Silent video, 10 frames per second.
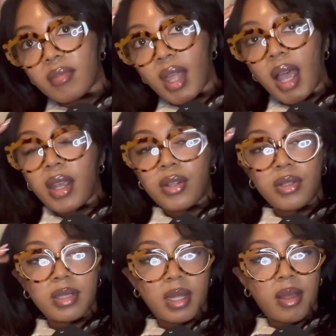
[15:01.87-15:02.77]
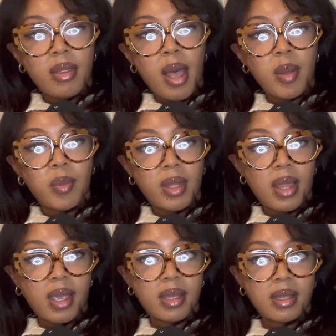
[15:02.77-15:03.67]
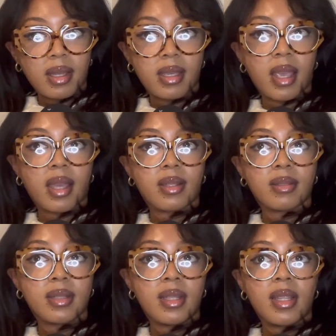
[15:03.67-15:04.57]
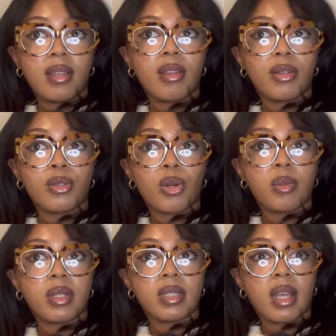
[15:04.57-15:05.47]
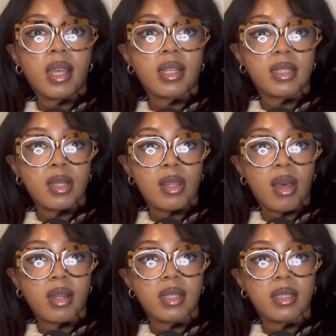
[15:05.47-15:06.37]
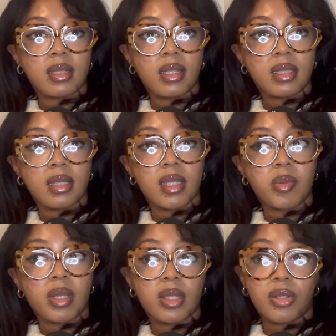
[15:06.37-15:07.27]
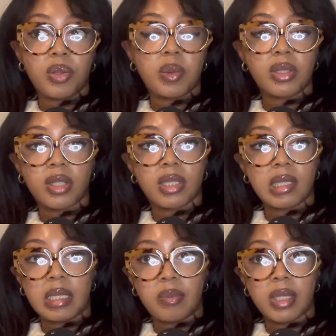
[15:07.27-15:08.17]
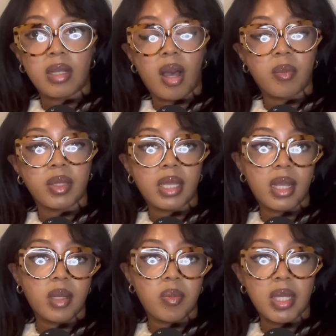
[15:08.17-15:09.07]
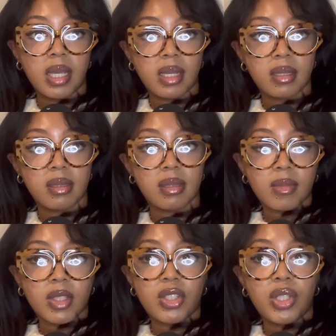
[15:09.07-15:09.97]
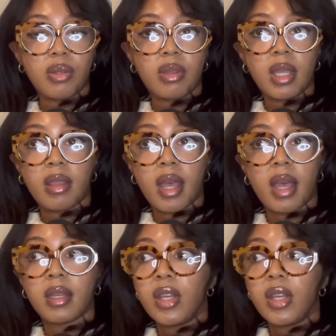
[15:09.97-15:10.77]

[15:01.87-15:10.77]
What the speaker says: I understand that, but like, again, There's so much science and thought and study to this because humans are deeply complicated beings. Do you think that